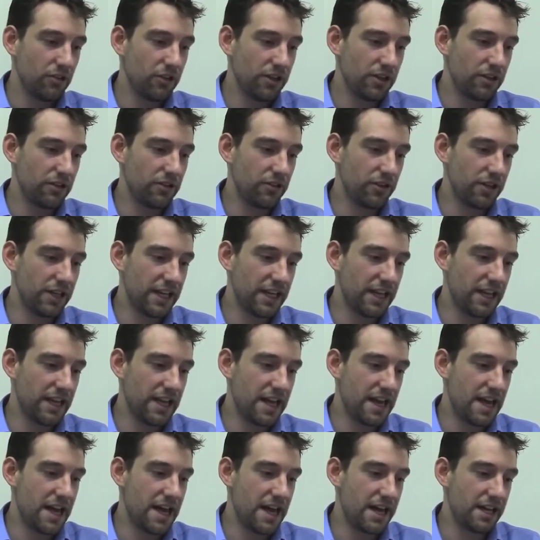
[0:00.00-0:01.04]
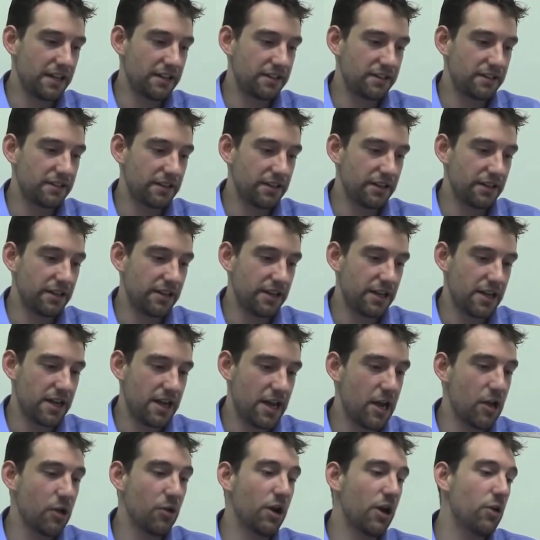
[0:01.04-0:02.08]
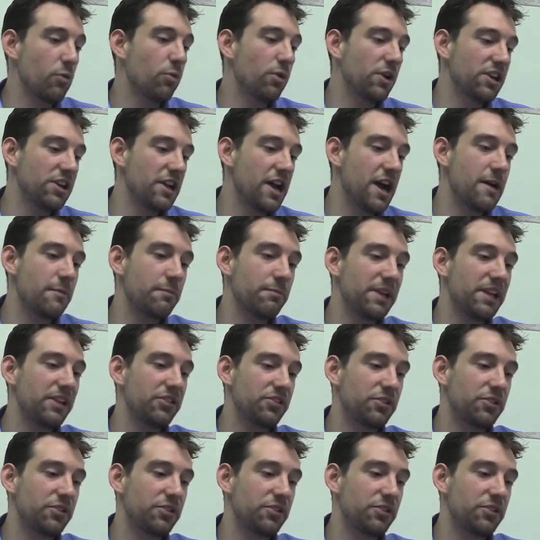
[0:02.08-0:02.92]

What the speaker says: looking at, I would not